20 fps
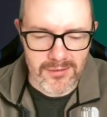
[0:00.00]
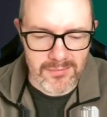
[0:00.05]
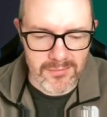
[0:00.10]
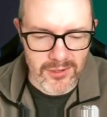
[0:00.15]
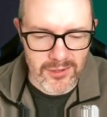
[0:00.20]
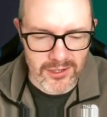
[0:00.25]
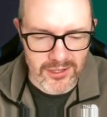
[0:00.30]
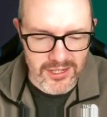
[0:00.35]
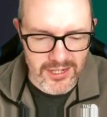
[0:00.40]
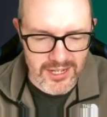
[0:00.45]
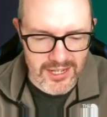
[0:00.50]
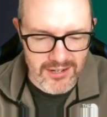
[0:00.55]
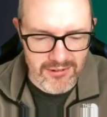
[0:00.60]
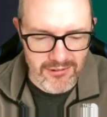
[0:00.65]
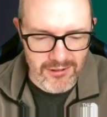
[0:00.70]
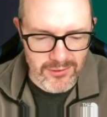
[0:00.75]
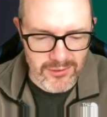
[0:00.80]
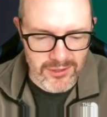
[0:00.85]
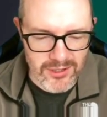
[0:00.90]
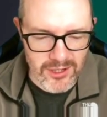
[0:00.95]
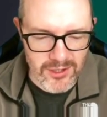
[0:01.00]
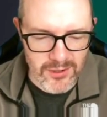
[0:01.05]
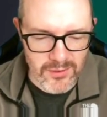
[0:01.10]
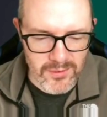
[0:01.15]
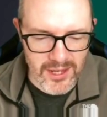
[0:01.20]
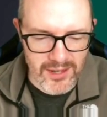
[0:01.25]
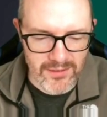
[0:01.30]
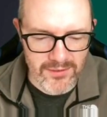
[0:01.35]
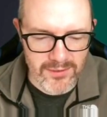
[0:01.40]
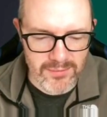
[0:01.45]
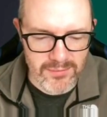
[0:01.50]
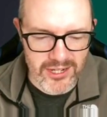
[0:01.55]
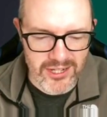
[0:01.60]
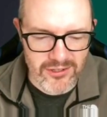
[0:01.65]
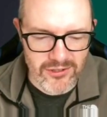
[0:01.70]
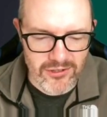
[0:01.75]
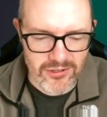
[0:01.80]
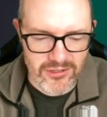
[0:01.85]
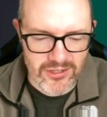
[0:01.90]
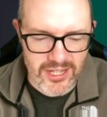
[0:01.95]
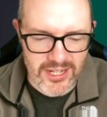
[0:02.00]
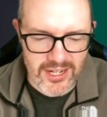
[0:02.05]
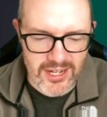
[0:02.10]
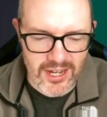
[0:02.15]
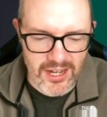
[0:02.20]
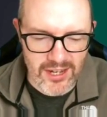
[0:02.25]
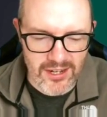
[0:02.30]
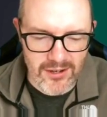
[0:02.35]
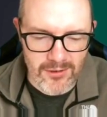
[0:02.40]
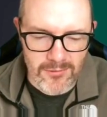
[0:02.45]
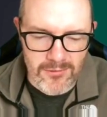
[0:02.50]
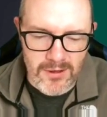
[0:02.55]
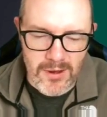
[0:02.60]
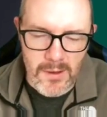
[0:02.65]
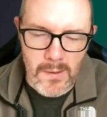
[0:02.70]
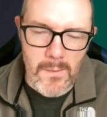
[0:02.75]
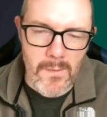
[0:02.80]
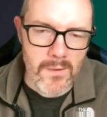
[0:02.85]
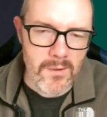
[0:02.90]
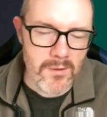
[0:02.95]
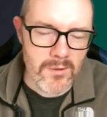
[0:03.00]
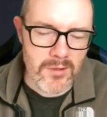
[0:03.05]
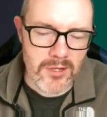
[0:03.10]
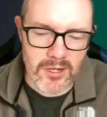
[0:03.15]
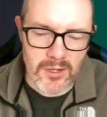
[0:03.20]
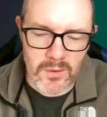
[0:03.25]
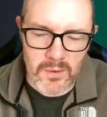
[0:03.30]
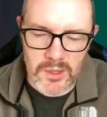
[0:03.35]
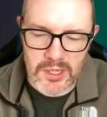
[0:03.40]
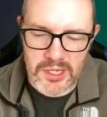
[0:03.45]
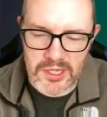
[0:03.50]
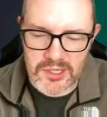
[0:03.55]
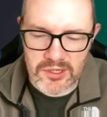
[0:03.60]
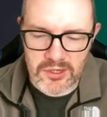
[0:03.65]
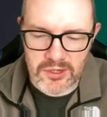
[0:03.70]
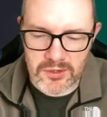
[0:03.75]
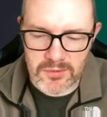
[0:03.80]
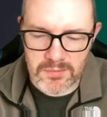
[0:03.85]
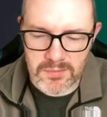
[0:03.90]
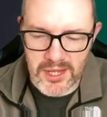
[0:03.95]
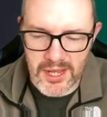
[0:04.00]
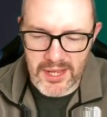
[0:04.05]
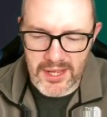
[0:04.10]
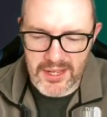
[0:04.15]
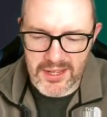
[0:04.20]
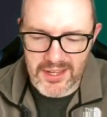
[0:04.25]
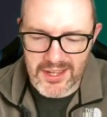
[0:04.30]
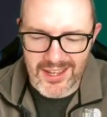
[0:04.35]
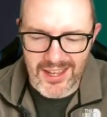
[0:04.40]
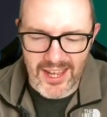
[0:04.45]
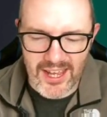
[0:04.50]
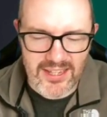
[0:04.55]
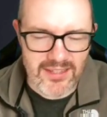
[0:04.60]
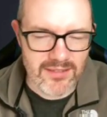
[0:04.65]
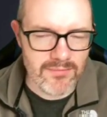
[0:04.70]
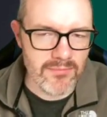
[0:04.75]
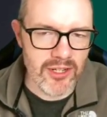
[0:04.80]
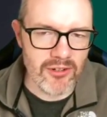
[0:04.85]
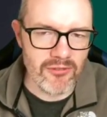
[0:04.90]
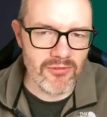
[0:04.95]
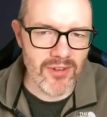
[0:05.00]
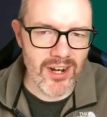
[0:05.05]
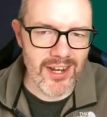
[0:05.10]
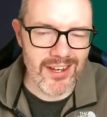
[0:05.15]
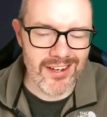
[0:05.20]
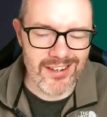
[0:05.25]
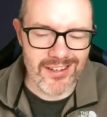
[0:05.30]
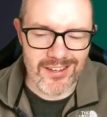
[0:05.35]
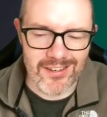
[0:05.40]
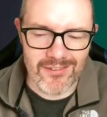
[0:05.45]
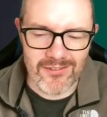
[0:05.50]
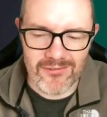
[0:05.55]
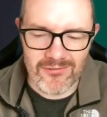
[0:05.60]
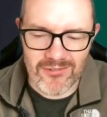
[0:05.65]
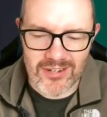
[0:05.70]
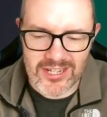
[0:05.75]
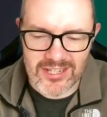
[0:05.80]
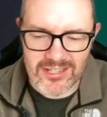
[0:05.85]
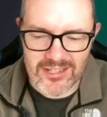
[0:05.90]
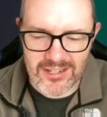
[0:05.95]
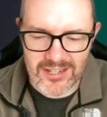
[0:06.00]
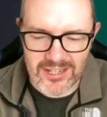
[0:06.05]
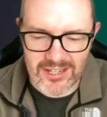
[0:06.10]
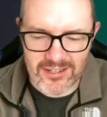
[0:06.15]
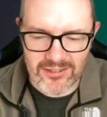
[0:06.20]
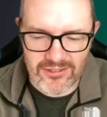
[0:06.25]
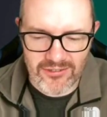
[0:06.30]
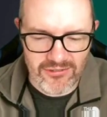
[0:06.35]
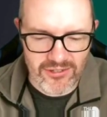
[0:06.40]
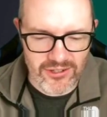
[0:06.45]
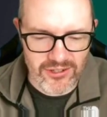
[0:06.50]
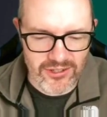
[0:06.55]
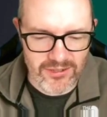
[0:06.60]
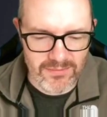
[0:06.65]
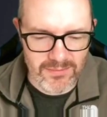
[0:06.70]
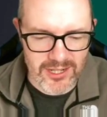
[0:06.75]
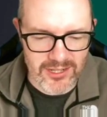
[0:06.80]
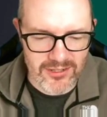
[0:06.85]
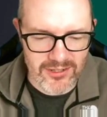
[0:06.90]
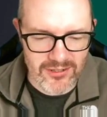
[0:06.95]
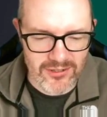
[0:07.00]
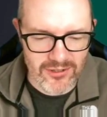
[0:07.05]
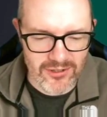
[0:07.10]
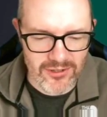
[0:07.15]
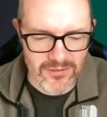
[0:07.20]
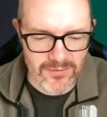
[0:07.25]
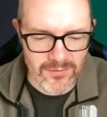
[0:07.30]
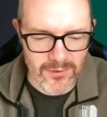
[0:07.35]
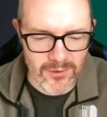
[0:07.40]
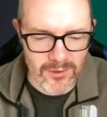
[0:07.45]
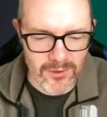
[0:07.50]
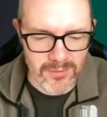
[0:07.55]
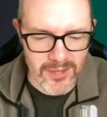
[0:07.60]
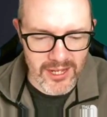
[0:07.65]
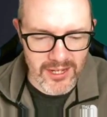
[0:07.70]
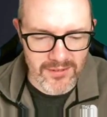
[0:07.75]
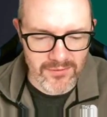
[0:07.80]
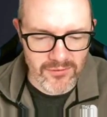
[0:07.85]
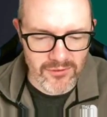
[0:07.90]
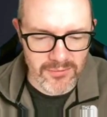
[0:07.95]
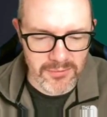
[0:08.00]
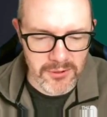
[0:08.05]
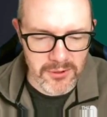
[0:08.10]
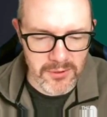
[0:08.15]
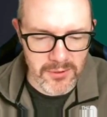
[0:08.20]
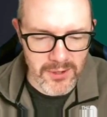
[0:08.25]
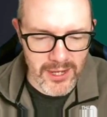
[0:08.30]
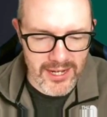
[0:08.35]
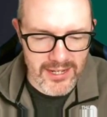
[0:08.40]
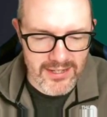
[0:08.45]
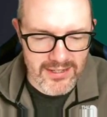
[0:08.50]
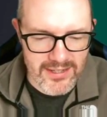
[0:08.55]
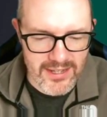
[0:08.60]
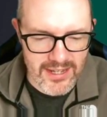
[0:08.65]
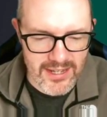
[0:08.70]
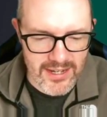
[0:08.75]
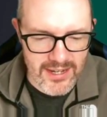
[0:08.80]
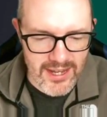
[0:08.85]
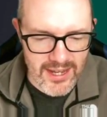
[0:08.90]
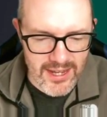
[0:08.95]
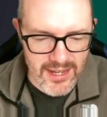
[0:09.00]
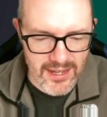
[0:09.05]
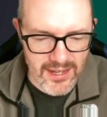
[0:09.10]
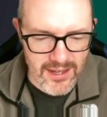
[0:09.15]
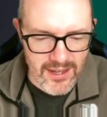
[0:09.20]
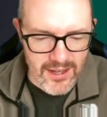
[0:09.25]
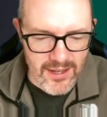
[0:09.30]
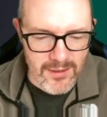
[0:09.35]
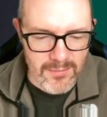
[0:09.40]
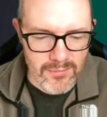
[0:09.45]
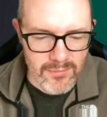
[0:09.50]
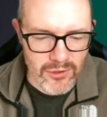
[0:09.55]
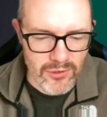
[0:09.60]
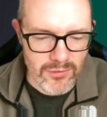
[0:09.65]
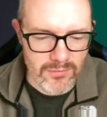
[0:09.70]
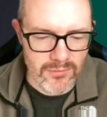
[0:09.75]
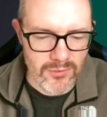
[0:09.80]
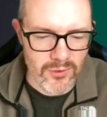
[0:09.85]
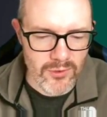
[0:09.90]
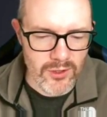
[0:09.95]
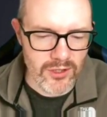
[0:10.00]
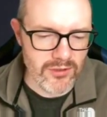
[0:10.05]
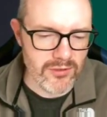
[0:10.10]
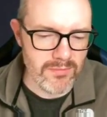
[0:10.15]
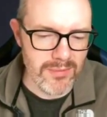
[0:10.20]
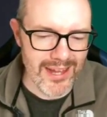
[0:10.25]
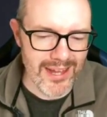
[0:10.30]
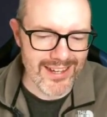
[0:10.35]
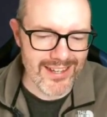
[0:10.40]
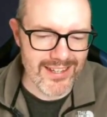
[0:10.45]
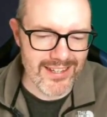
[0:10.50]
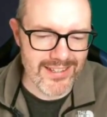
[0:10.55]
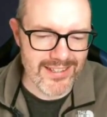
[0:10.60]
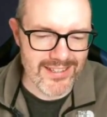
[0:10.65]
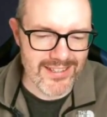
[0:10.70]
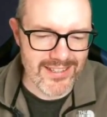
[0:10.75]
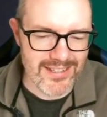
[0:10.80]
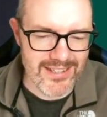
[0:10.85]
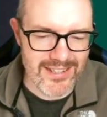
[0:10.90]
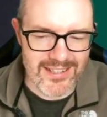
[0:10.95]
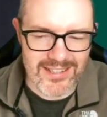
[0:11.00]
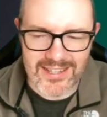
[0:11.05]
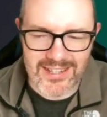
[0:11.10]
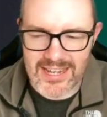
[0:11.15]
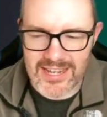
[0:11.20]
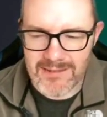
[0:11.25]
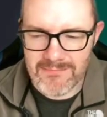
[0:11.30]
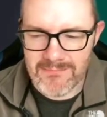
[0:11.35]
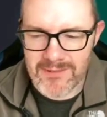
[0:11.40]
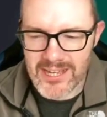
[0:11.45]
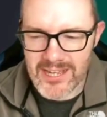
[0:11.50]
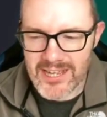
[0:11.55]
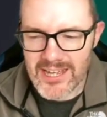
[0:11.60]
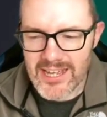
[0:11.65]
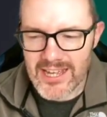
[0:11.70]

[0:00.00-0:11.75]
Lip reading: Montenegro. So we have to bring in Justiniano, who you know is a good player, hasn't been a regular recently because Crush has been in such good form, and I've dropped Goedes in here, brought Munoz back into the team.